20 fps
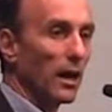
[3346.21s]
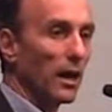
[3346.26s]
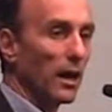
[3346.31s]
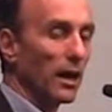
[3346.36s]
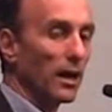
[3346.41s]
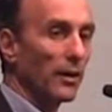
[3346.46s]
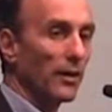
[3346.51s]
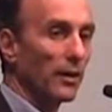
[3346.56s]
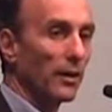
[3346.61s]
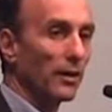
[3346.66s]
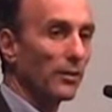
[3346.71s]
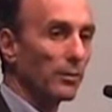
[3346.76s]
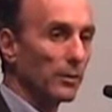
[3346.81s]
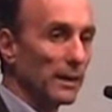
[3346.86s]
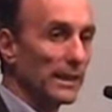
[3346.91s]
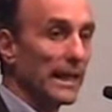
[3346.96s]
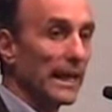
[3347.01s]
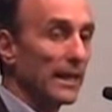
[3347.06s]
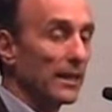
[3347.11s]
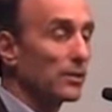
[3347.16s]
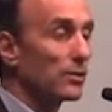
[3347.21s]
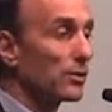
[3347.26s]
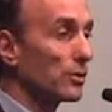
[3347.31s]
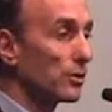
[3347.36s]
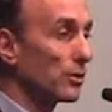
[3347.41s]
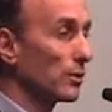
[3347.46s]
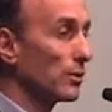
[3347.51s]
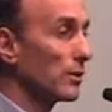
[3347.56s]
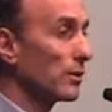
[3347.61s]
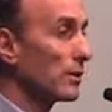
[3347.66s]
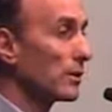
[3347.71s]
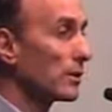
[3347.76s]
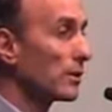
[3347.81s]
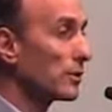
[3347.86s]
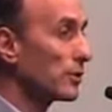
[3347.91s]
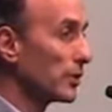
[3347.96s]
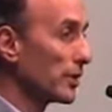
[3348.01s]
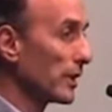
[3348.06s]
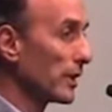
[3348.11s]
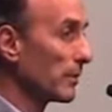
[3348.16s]
uh, related to
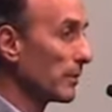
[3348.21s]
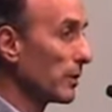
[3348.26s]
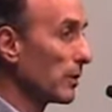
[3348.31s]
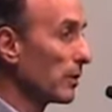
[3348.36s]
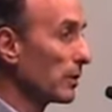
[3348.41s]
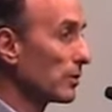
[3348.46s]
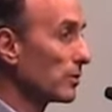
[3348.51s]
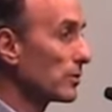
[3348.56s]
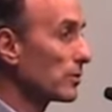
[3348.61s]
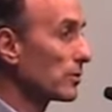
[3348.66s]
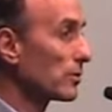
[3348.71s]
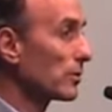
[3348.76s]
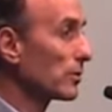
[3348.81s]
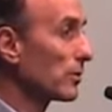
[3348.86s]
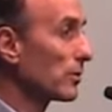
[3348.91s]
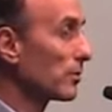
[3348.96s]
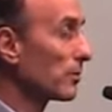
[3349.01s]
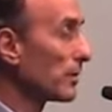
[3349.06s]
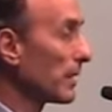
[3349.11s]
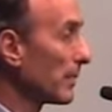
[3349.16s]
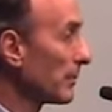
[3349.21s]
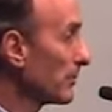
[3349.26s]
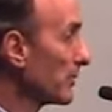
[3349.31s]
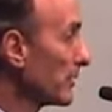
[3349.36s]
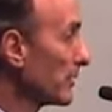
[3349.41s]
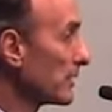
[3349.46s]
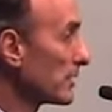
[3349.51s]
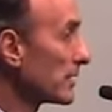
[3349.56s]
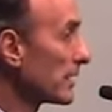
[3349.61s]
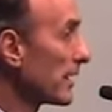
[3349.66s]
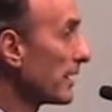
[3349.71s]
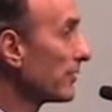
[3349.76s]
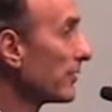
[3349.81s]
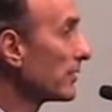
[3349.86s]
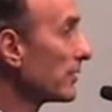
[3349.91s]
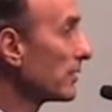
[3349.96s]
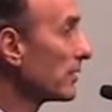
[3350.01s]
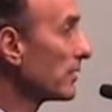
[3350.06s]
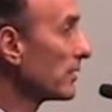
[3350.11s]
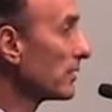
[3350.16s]
GMOs Prop
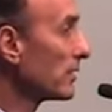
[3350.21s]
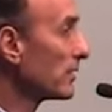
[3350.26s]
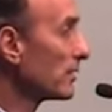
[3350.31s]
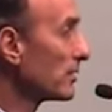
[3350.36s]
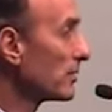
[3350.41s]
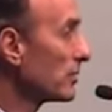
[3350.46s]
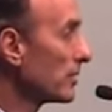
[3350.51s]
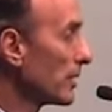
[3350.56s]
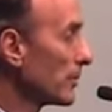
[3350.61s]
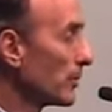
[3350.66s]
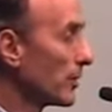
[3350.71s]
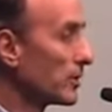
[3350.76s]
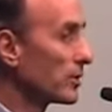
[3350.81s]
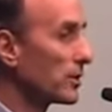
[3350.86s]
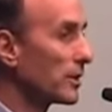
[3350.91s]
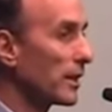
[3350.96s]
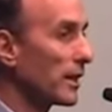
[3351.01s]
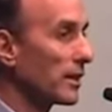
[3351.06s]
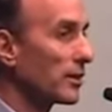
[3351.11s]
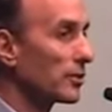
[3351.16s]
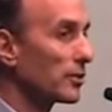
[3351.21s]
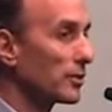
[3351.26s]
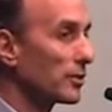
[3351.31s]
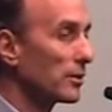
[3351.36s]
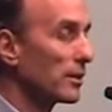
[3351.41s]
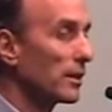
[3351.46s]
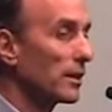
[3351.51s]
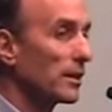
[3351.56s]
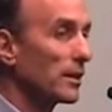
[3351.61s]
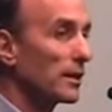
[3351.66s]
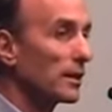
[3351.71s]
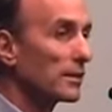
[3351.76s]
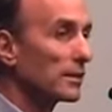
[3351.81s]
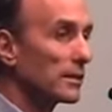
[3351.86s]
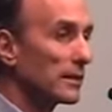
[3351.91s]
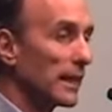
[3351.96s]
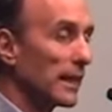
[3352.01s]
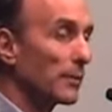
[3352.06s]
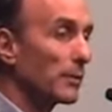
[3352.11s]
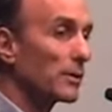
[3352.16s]
37, GMO education.
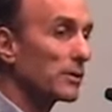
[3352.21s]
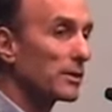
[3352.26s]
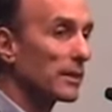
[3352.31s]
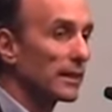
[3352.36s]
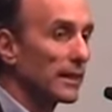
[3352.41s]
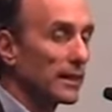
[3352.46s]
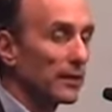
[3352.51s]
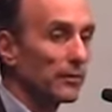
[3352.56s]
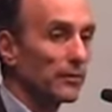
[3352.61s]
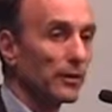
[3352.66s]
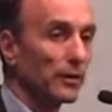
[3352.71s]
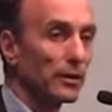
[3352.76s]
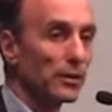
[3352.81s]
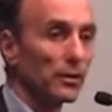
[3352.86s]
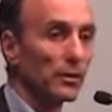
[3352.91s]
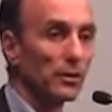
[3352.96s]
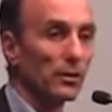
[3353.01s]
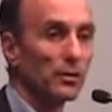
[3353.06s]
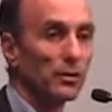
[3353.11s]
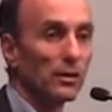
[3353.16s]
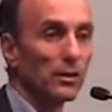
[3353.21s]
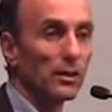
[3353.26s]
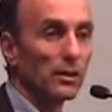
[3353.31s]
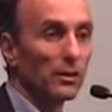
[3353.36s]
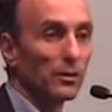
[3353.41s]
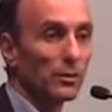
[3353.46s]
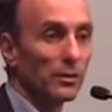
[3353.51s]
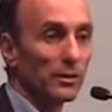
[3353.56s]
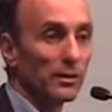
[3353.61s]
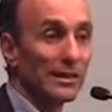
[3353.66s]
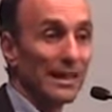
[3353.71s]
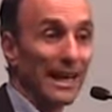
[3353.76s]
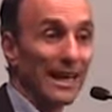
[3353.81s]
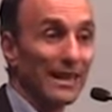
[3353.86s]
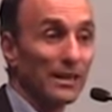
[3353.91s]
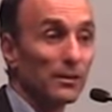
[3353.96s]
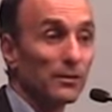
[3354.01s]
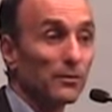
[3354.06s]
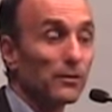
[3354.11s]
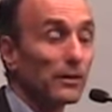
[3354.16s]
Today we sent out a video with
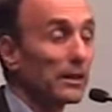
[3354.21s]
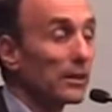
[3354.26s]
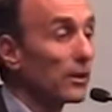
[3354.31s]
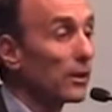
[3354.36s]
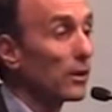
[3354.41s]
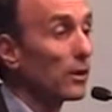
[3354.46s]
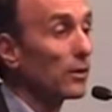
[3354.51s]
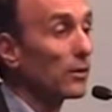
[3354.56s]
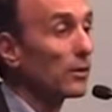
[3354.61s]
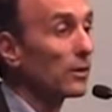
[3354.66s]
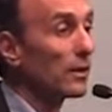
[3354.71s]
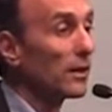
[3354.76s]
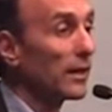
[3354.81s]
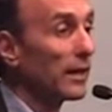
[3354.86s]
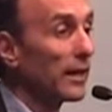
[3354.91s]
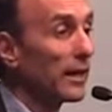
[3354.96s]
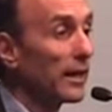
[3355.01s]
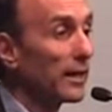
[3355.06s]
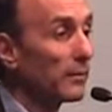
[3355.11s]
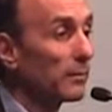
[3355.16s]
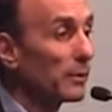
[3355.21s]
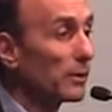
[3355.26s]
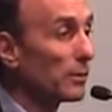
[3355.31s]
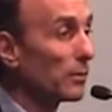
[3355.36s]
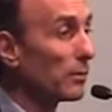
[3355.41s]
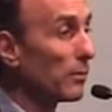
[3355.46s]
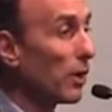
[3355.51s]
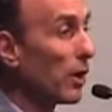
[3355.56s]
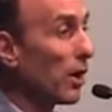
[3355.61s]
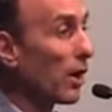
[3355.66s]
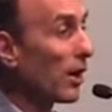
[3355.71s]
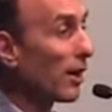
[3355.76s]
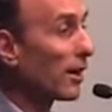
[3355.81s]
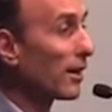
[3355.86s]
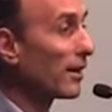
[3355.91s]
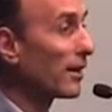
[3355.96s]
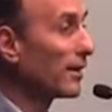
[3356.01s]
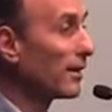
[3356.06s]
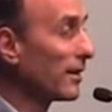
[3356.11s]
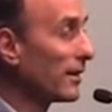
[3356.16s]
Danny DeVito and Bill
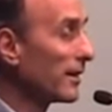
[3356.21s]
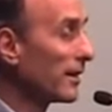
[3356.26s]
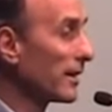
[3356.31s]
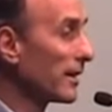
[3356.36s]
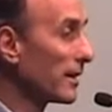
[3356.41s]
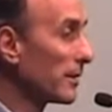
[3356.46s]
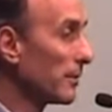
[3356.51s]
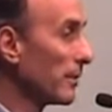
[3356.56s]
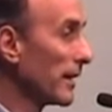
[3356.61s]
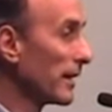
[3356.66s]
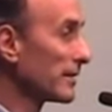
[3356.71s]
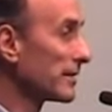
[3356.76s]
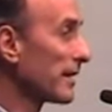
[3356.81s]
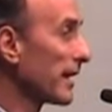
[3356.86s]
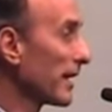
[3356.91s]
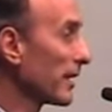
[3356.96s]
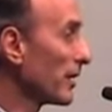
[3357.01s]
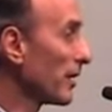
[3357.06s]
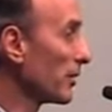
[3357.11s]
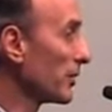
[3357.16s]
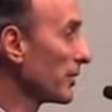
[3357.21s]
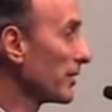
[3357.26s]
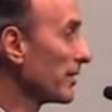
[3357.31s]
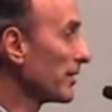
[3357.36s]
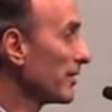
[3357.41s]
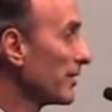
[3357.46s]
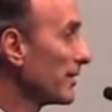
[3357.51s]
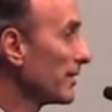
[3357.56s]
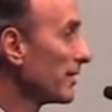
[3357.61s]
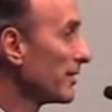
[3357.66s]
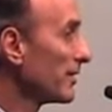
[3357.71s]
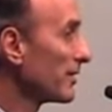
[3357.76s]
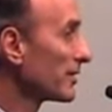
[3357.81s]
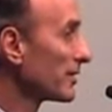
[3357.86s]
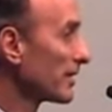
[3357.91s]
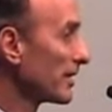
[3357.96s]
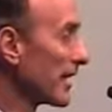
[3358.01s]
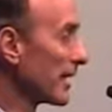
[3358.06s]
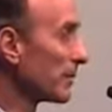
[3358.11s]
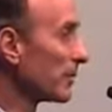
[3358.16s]
Maher and about 10 other
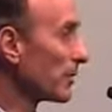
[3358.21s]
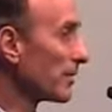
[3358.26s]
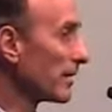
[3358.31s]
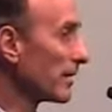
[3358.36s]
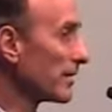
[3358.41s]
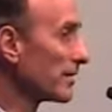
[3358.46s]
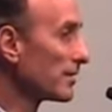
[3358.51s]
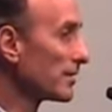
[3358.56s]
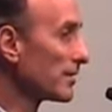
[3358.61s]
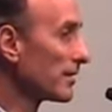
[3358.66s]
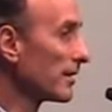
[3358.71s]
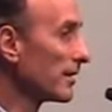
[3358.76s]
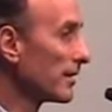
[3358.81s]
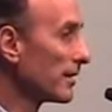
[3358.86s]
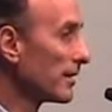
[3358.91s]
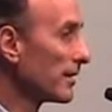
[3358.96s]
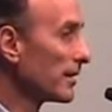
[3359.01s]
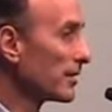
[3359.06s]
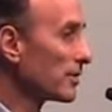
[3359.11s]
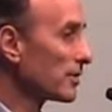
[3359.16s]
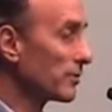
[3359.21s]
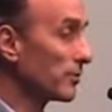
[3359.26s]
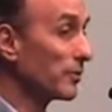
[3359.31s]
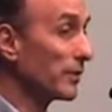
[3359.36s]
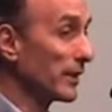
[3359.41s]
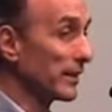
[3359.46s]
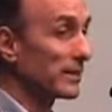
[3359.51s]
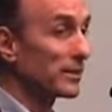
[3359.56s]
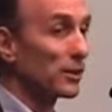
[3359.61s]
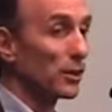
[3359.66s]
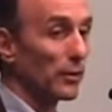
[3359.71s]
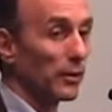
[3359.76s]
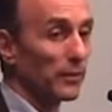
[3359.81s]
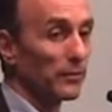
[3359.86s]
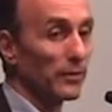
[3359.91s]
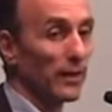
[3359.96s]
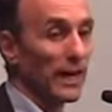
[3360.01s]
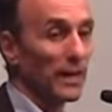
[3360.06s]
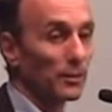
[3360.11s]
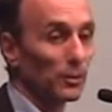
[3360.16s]
celebrities. It's, it's
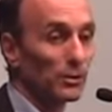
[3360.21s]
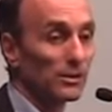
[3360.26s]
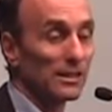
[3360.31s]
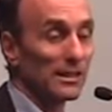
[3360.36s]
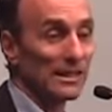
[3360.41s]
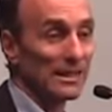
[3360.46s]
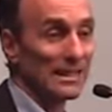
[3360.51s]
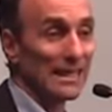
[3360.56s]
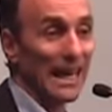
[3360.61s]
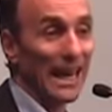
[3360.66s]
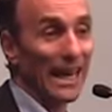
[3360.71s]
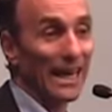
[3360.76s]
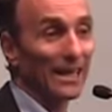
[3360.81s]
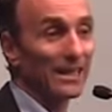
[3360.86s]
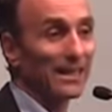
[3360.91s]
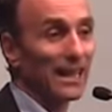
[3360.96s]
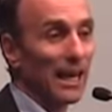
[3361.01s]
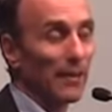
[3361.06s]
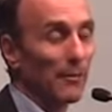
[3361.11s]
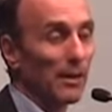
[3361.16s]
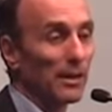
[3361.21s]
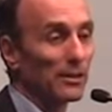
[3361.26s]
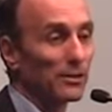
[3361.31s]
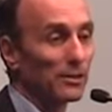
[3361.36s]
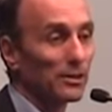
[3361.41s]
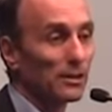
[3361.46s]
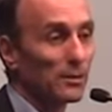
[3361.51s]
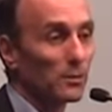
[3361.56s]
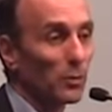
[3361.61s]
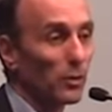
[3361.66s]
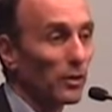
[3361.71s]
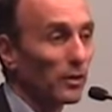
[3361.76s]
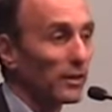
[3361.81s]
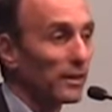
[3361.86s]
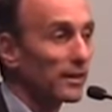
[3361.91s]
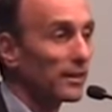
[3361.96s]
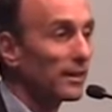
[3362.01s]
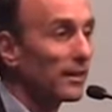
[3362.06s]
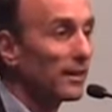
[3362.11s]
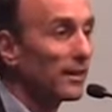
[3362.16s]
going viral today. It came out this
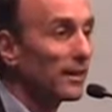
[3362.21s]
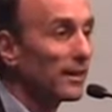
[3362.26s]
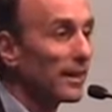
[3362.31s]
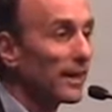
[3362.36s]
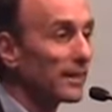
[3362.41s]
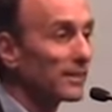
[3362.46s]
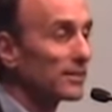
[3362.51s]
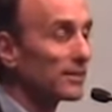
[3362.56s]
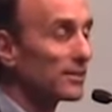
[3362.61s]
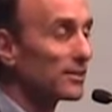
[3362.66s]
morning. I